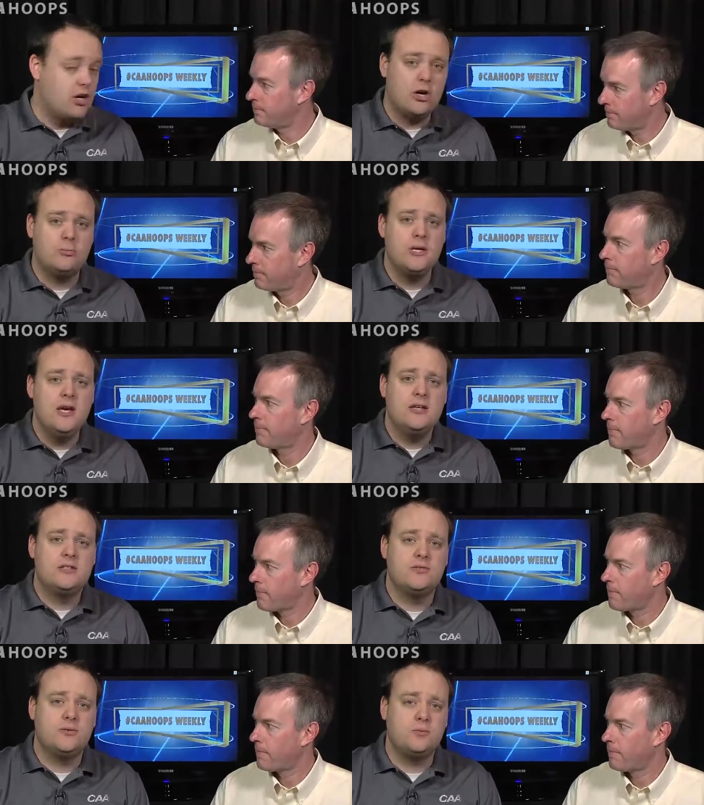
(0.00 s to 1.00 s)
Speaker 1: home
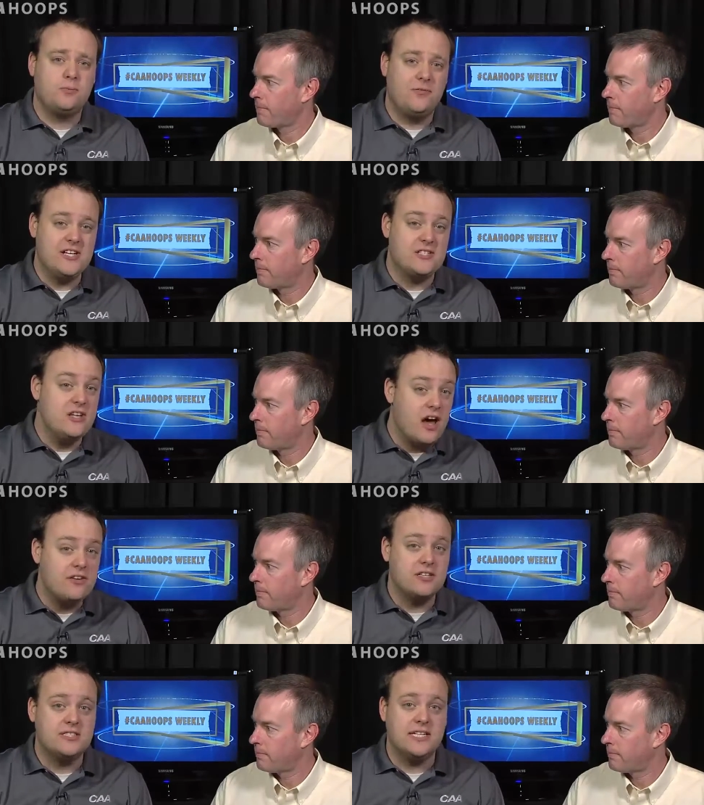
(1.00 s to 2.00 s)
to face
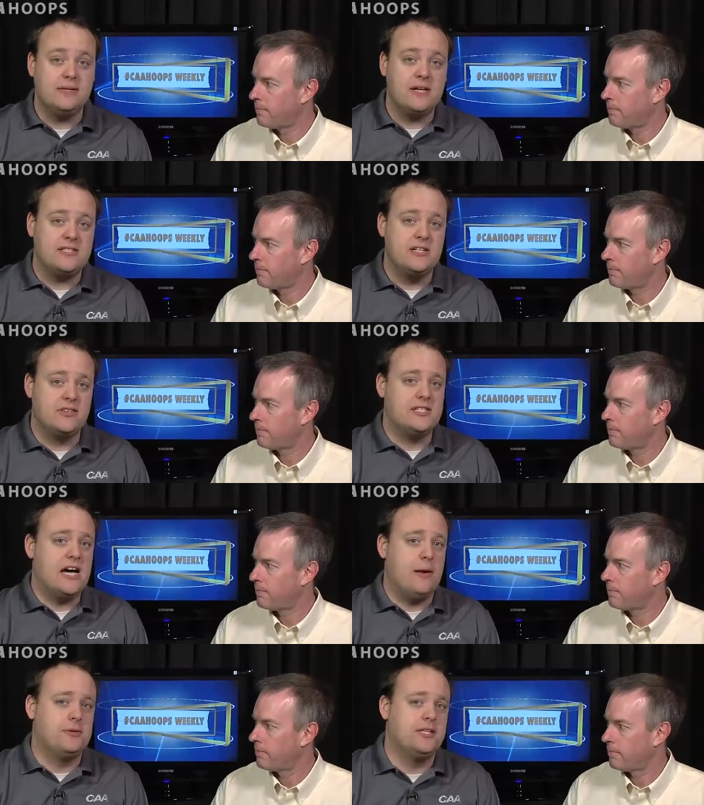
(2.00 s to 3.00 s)
another team that's near the
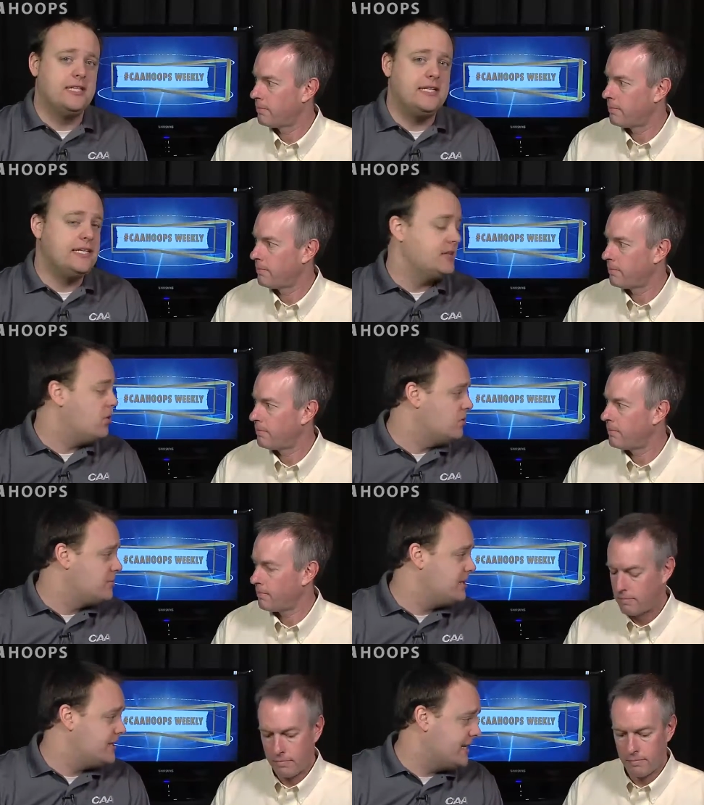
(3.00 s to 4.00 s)
top of the league in the Old
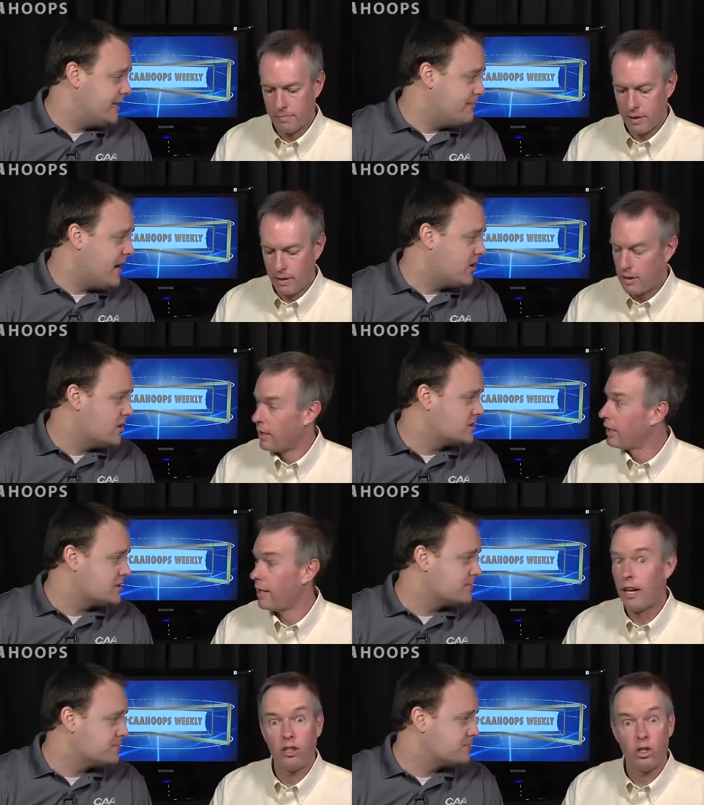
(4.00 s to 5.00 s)
Dominion Lady Monarchs.
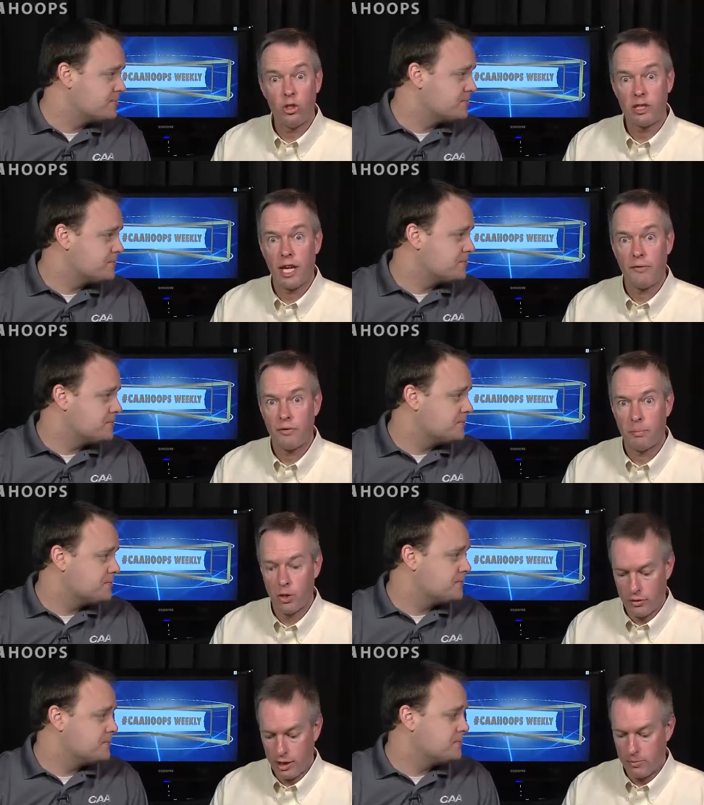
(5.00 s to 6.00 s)
Yeah,
Speaker 2: huge game for
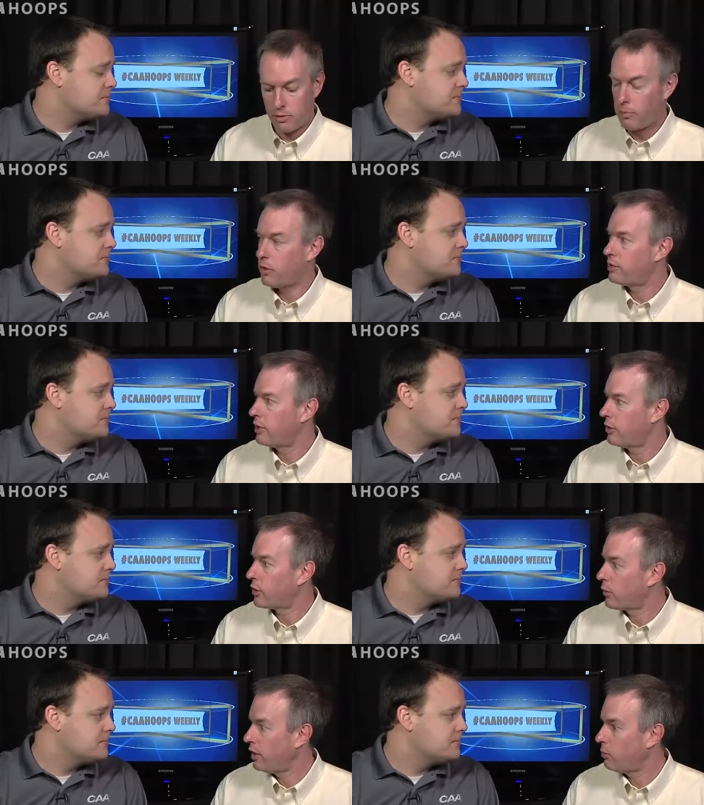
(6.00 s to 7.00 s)
both teams. They're both sitting
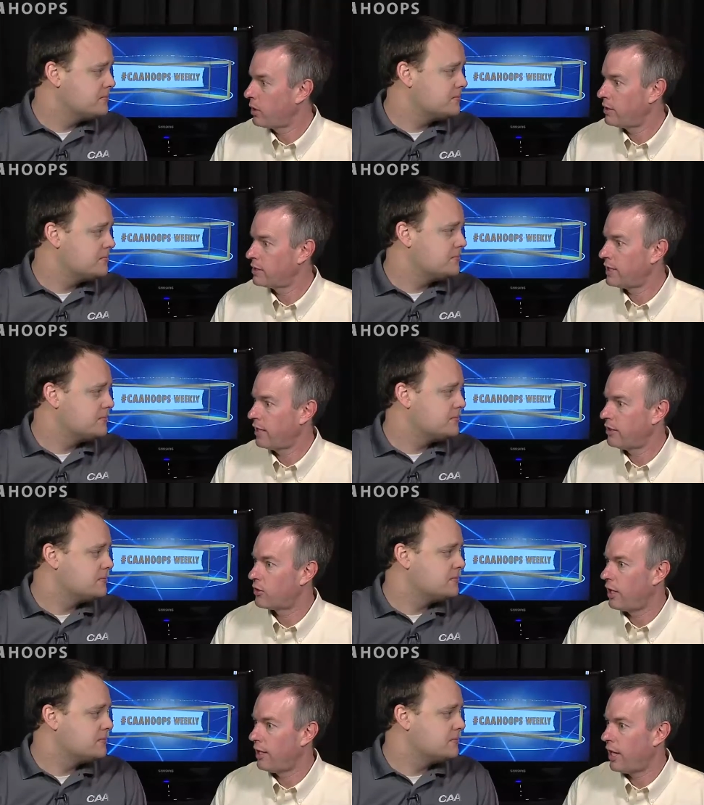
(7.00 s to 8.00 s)
three and one in the
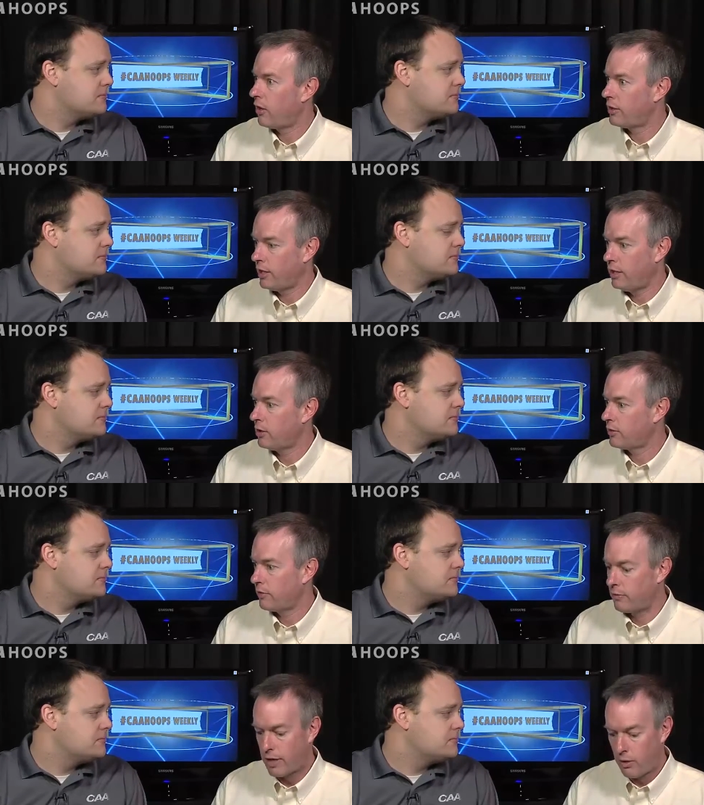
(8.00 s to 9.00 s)
standings right now on the heels
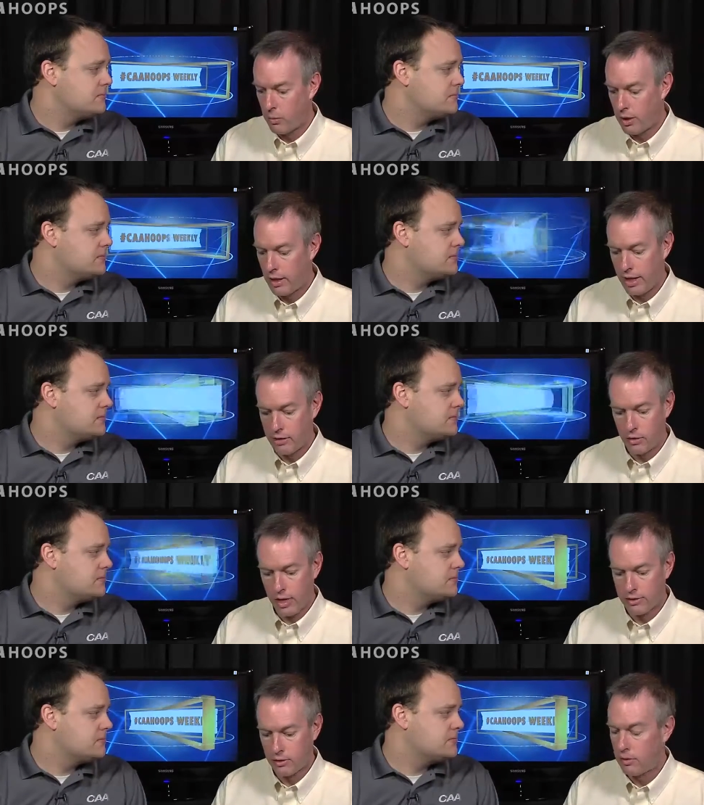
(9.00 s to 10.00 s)
of Delaware and
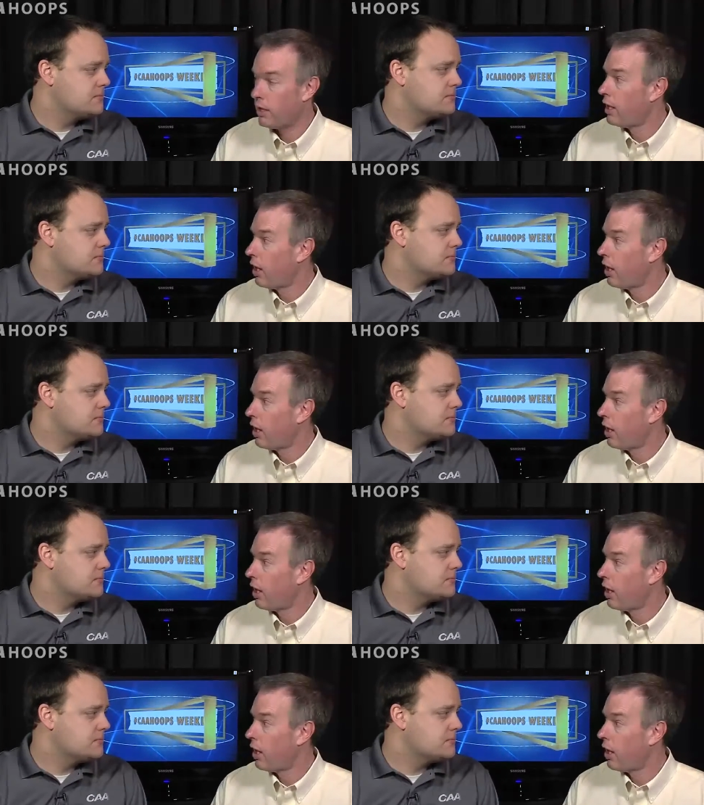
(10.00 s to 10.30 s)
Drexel.